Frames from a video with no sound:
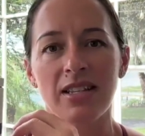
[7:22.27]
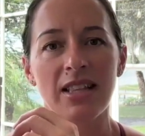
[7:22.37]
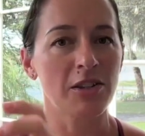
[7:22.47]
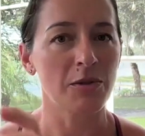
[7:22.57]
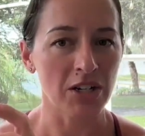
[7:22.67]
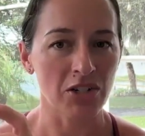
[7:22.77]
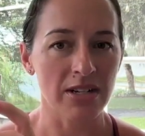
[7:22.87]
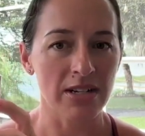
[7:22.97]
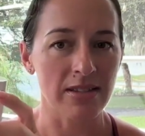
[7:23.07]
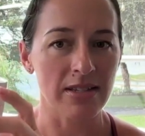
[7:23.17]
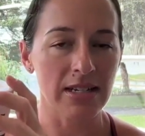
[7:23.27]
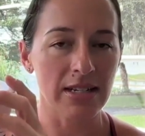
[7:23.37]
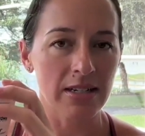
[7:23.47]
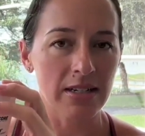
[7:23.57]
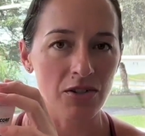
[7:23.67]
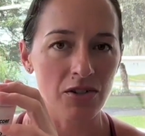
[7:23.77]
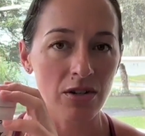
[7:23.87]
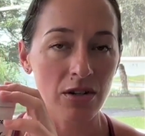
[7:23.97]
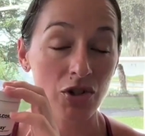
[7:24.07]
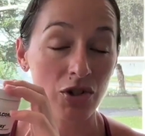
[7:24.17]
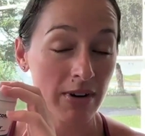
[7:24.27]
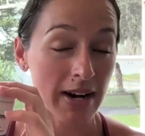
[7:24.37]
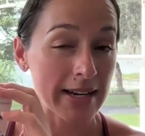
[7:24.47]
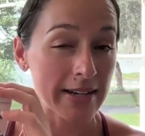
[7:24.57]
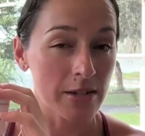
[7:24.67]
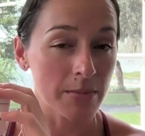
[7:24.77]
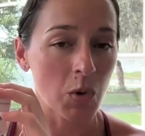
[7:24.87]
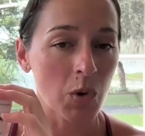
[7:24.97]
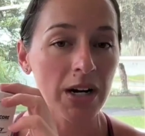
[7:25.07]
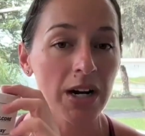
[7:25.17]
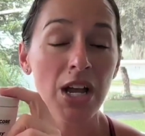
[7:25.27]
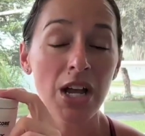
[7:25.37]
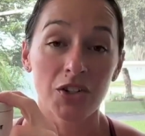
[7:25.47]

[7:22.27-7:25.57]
and they specialize in the detox terrain support.